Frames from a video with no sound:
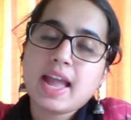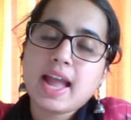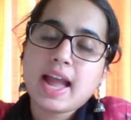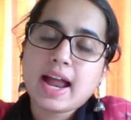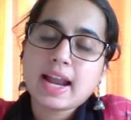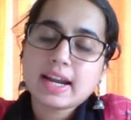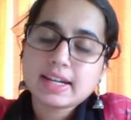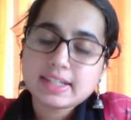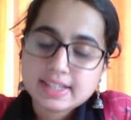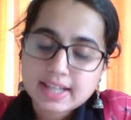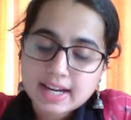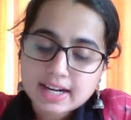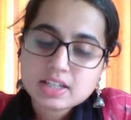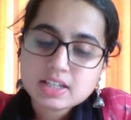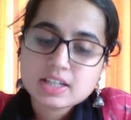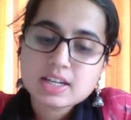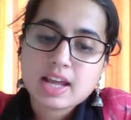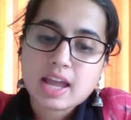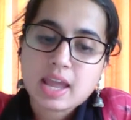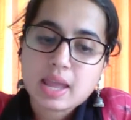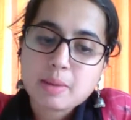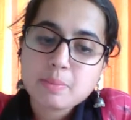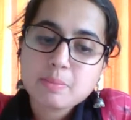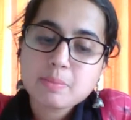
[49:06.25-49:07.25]
At that
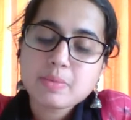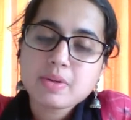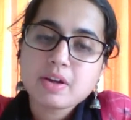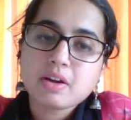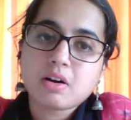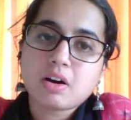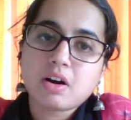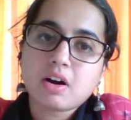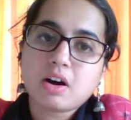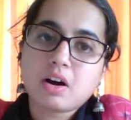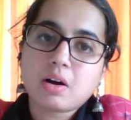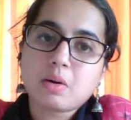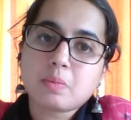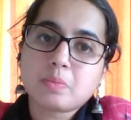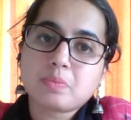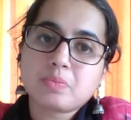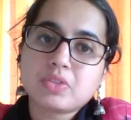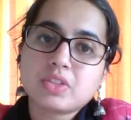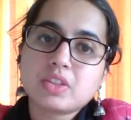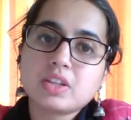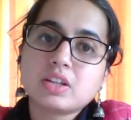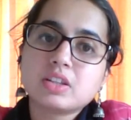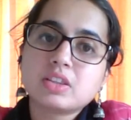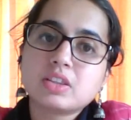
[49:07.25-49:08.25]
time,
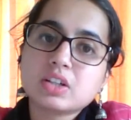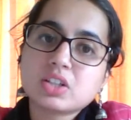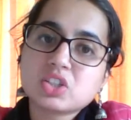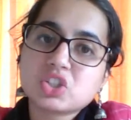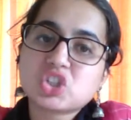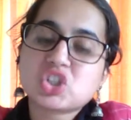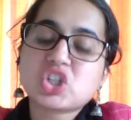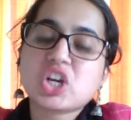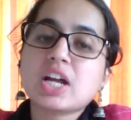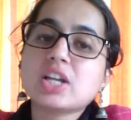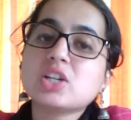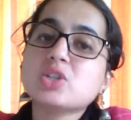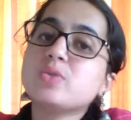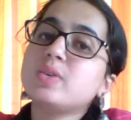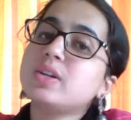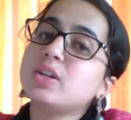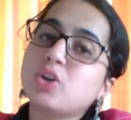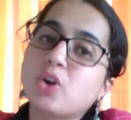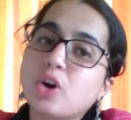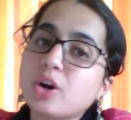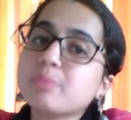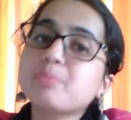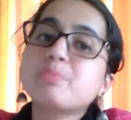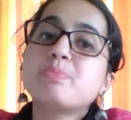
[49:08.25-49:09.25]
the judge will
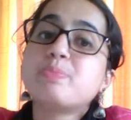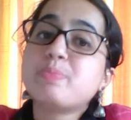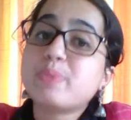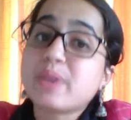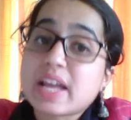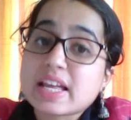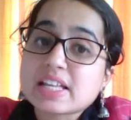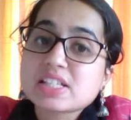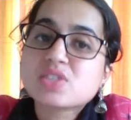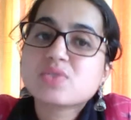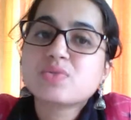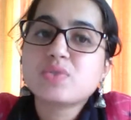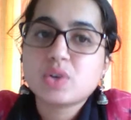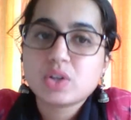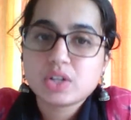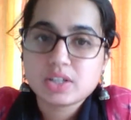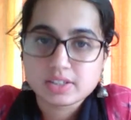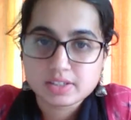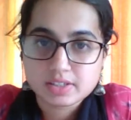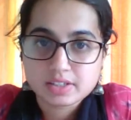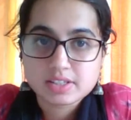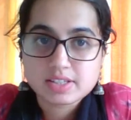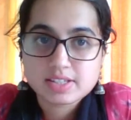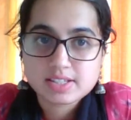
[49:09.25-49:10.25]
not press for
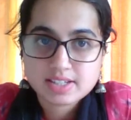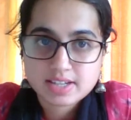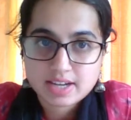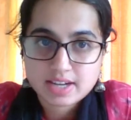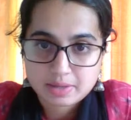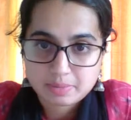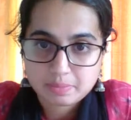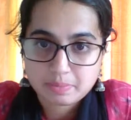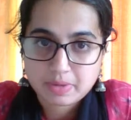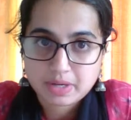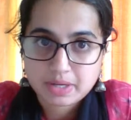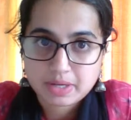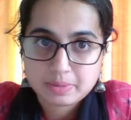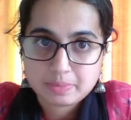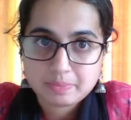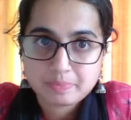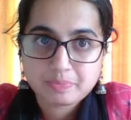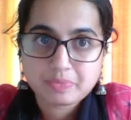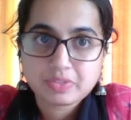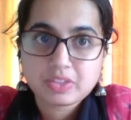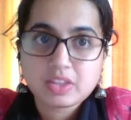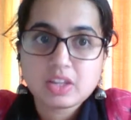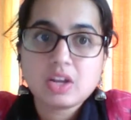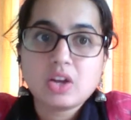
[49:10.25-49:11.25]
written statement.
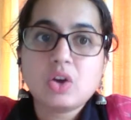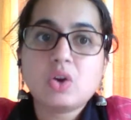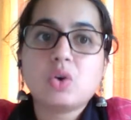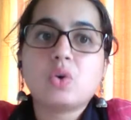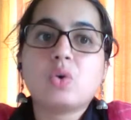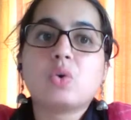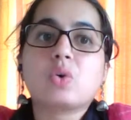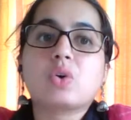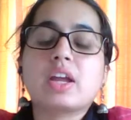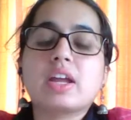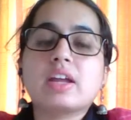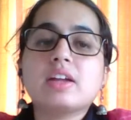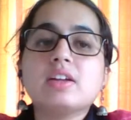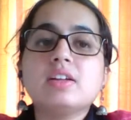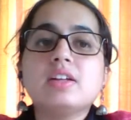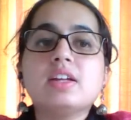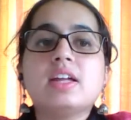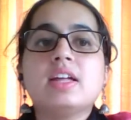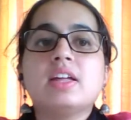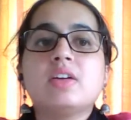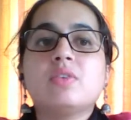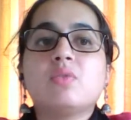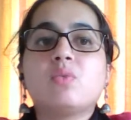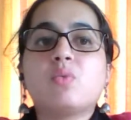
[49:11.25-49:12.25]
Okay,
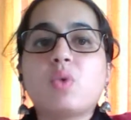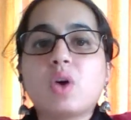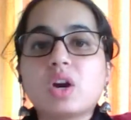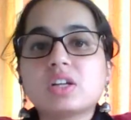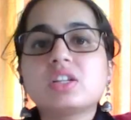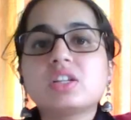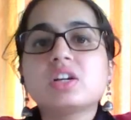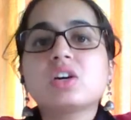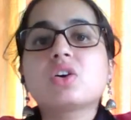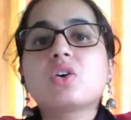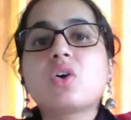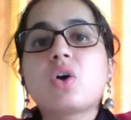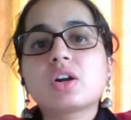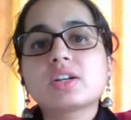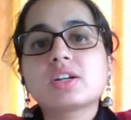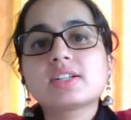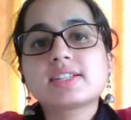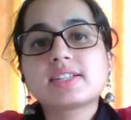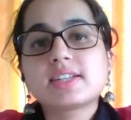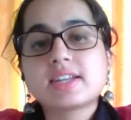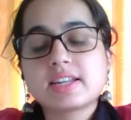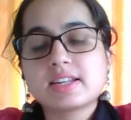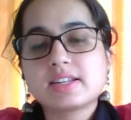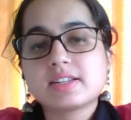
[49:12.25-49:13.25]
what the court
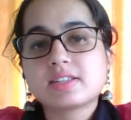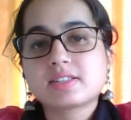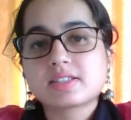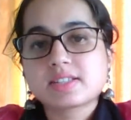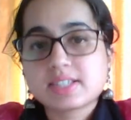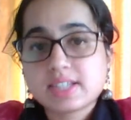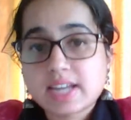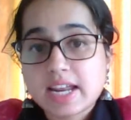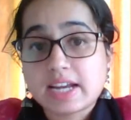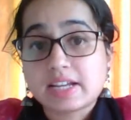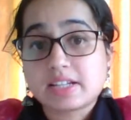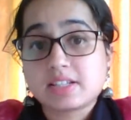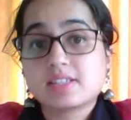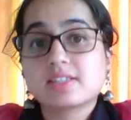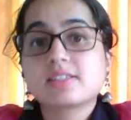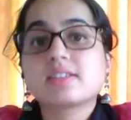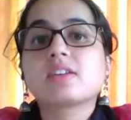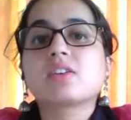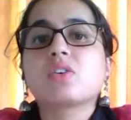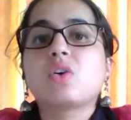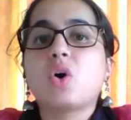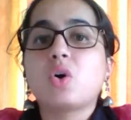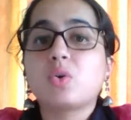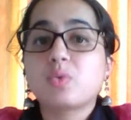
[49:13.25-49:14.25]
states,
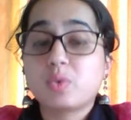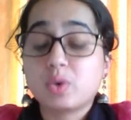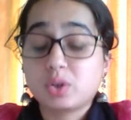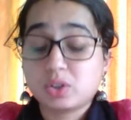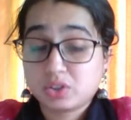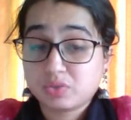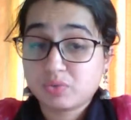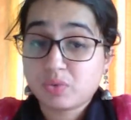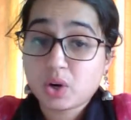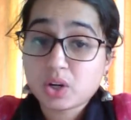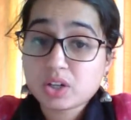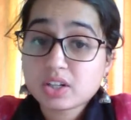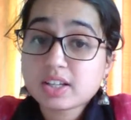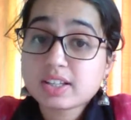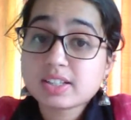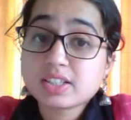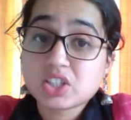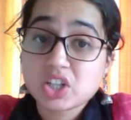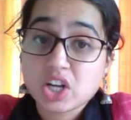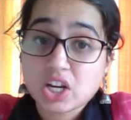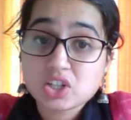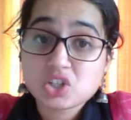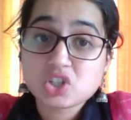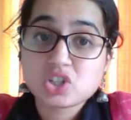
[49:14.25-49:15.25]
or what the
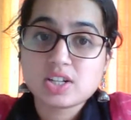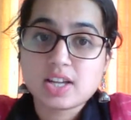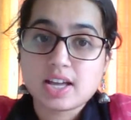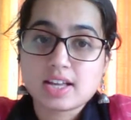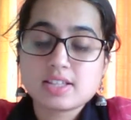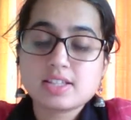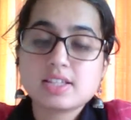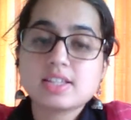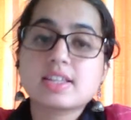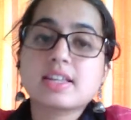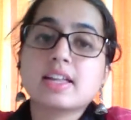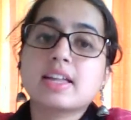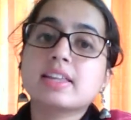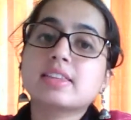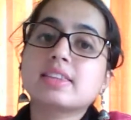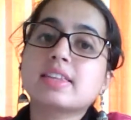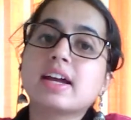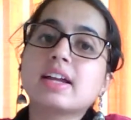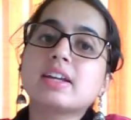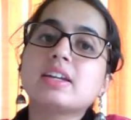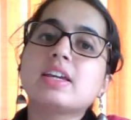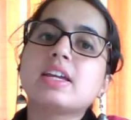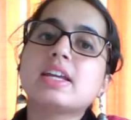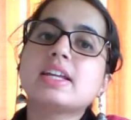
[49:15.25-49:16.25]
judge does, is
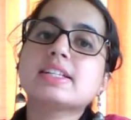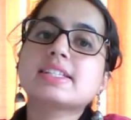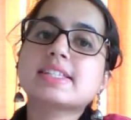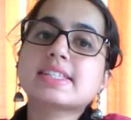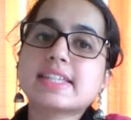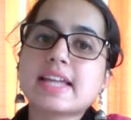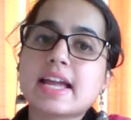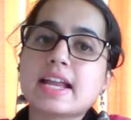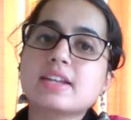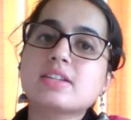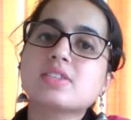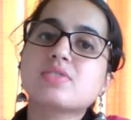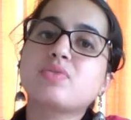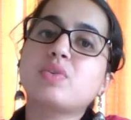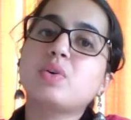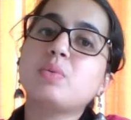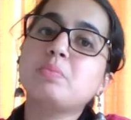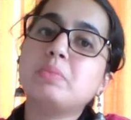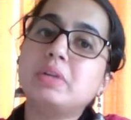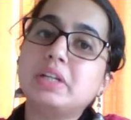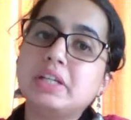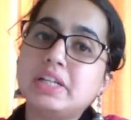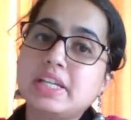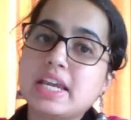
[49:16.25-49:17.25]
that he sends for
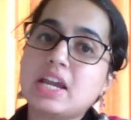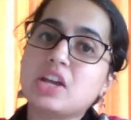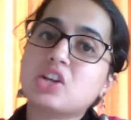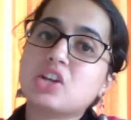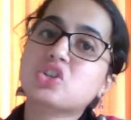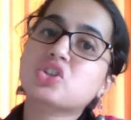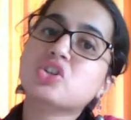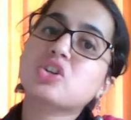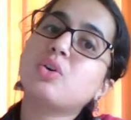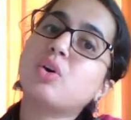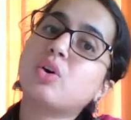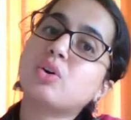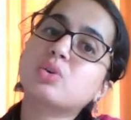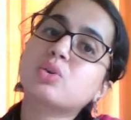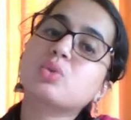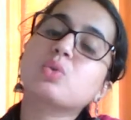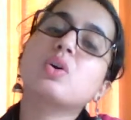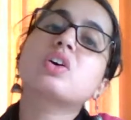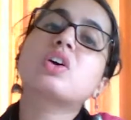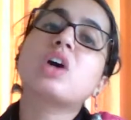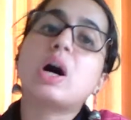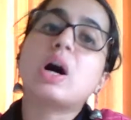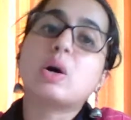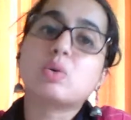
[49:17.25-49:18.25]
mediation or to
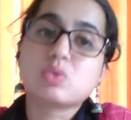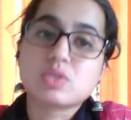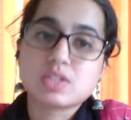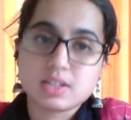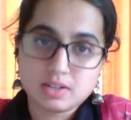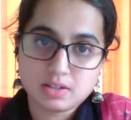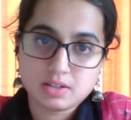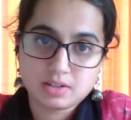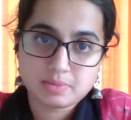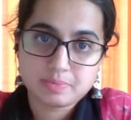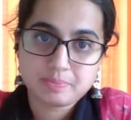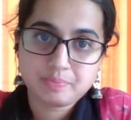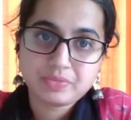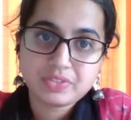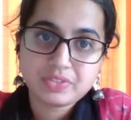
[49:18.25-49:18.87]
a counselor.